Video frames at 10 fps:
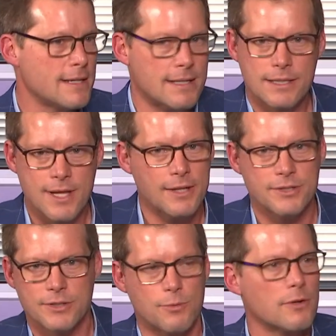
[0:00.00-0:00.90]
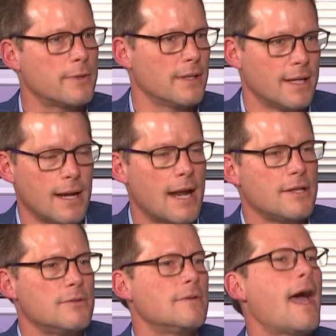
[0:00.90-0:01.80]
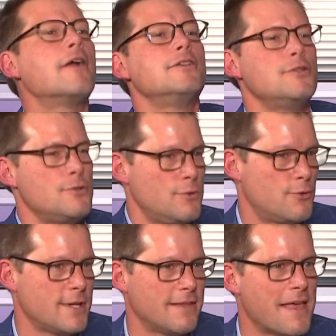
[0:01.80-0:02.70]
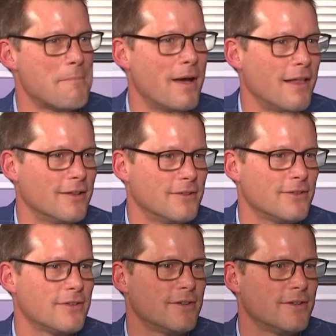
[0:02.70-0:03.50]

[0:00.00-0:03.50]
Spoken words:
And it's not just work related. How do you create that balance?